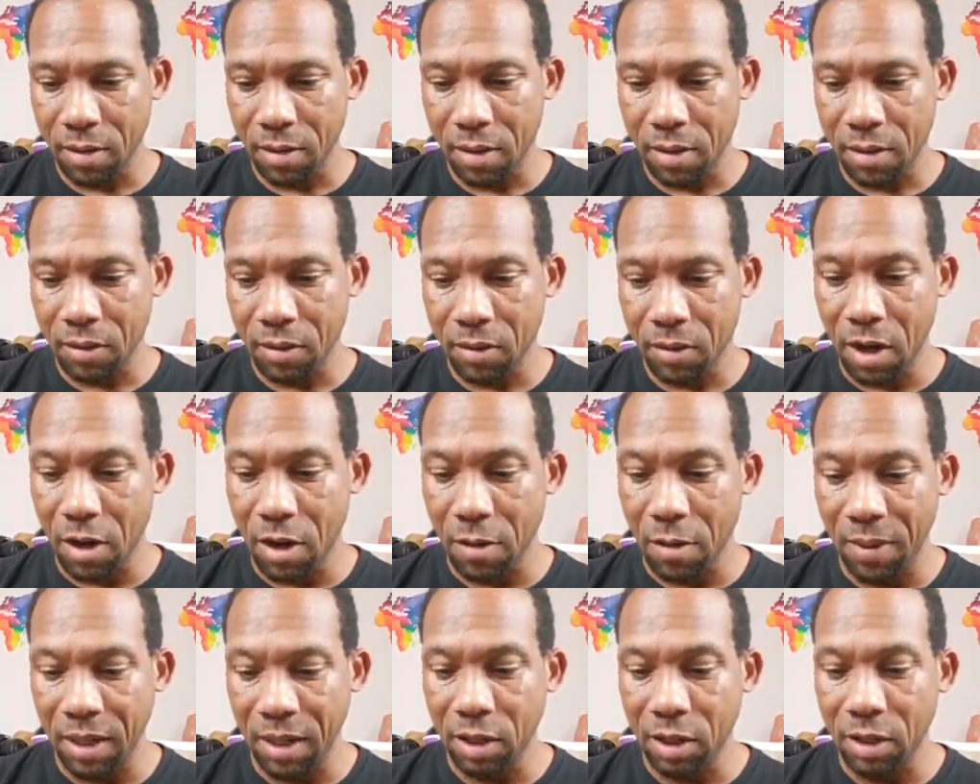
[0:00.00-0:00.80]
So that would
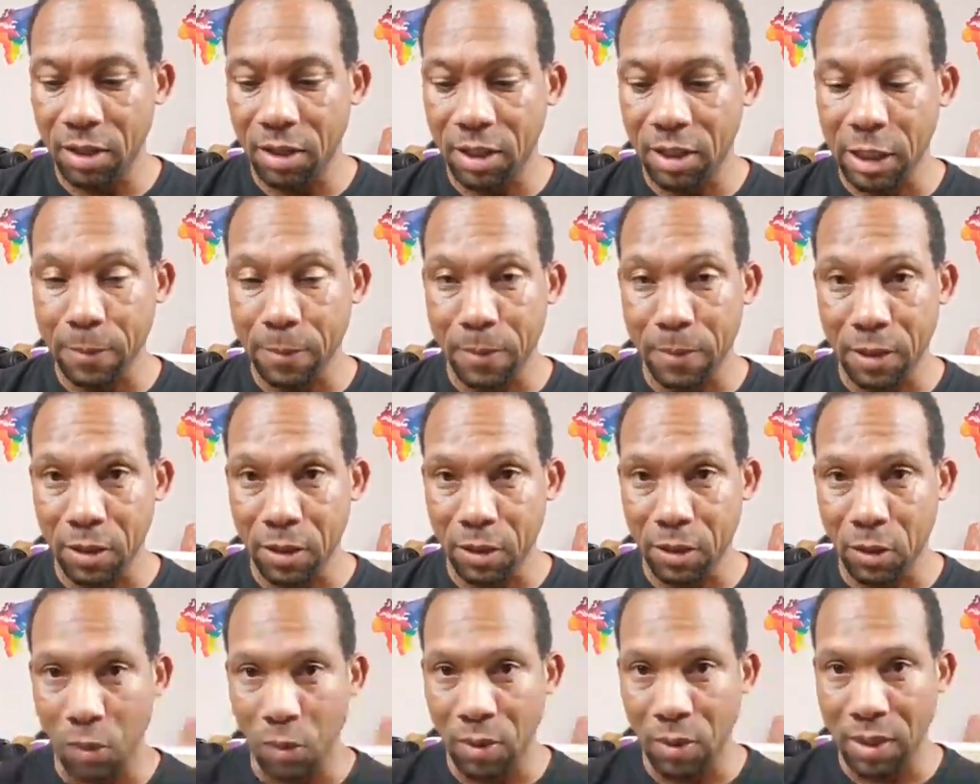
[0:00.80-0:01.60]
be 6 plus
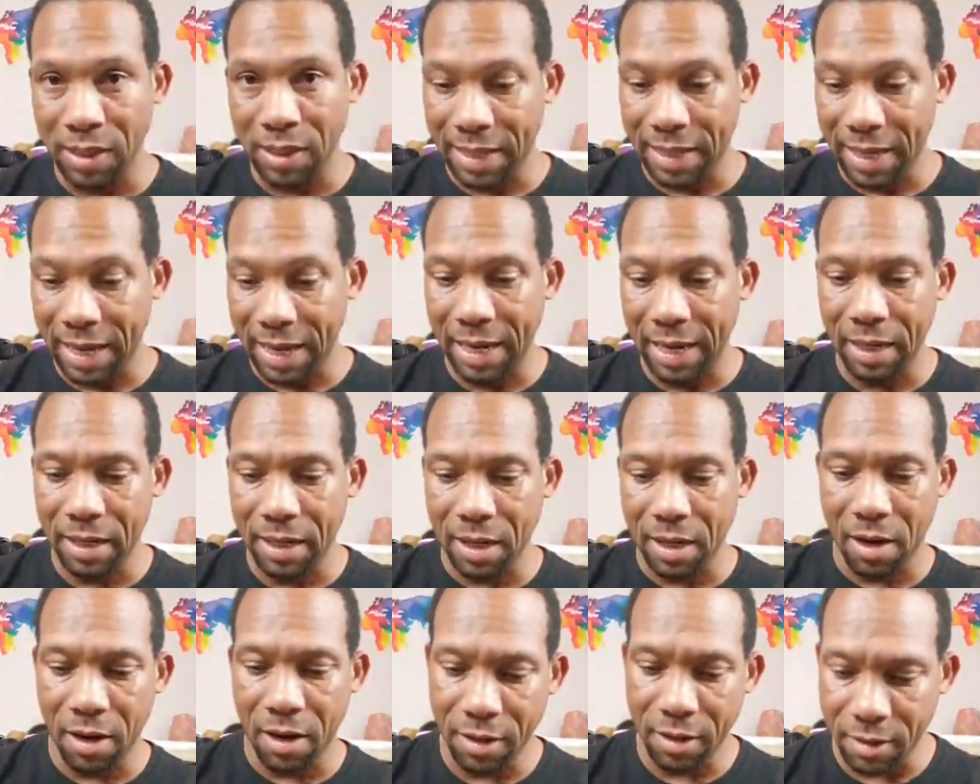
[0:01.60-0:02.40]
2 is 8
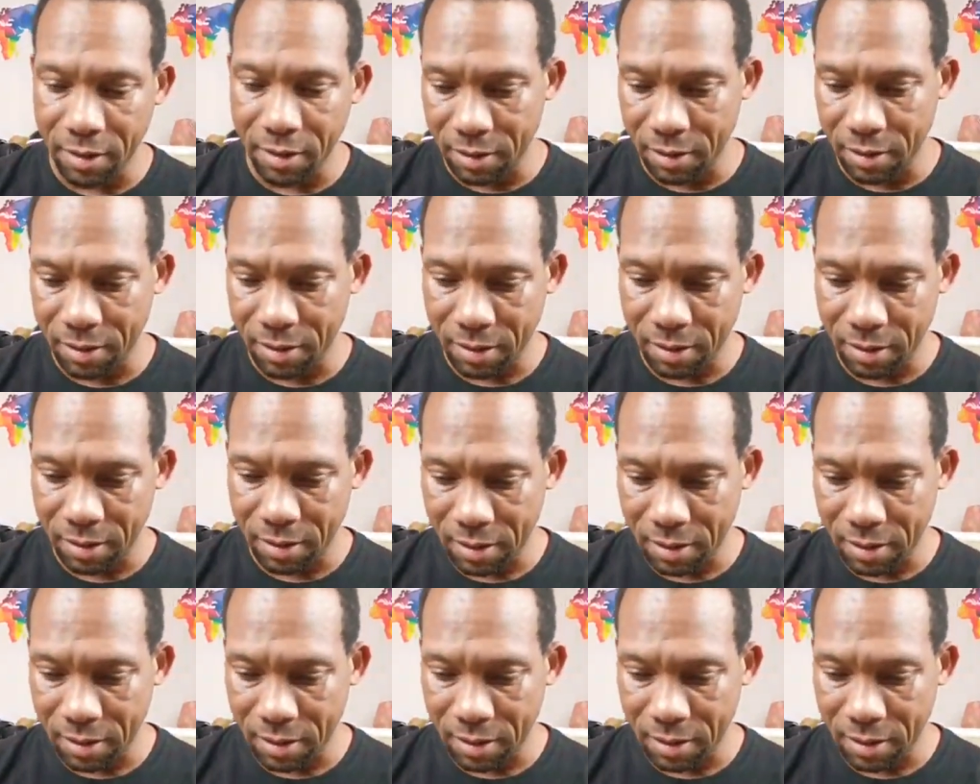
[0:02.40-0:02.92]
cardinals.